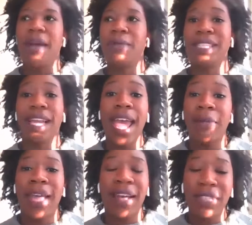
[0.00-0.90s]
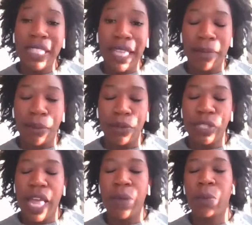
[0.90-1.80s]
And we said, hey, we have these
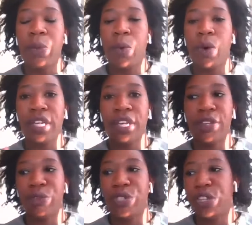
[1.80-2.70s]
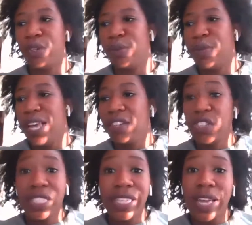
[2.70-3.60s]
samples and we want you to
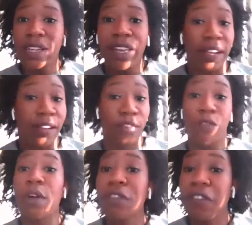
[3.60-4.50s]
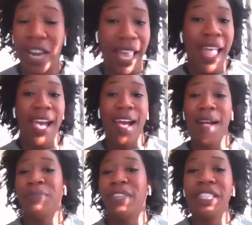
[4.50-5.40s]
just take a look for free.
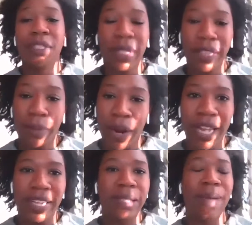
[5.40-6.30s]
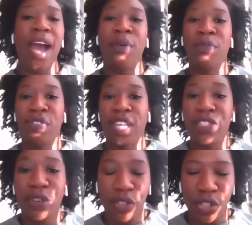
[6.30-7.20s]
Um, this is what the brand is about.
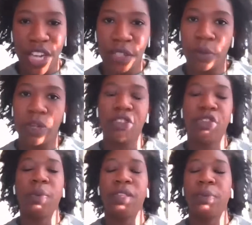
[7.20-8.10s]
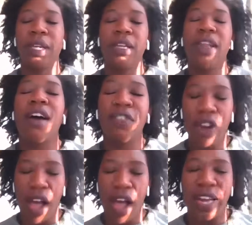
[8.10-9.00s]
These are the shades we're launching with, and we love
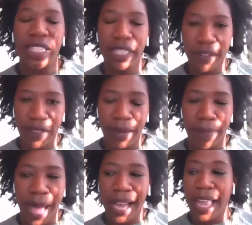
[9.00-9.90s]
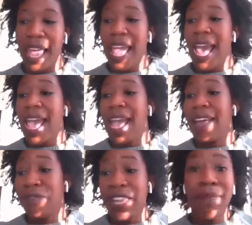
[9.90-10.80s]
your honest feedback.
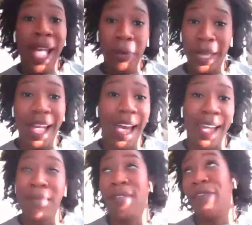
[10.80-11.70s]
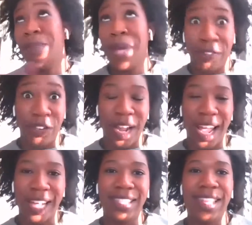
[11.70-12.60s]
And feedback we got, I mean, feedback for
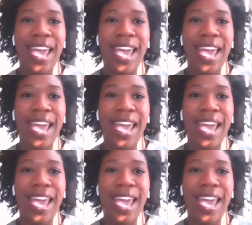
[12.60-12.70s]
days.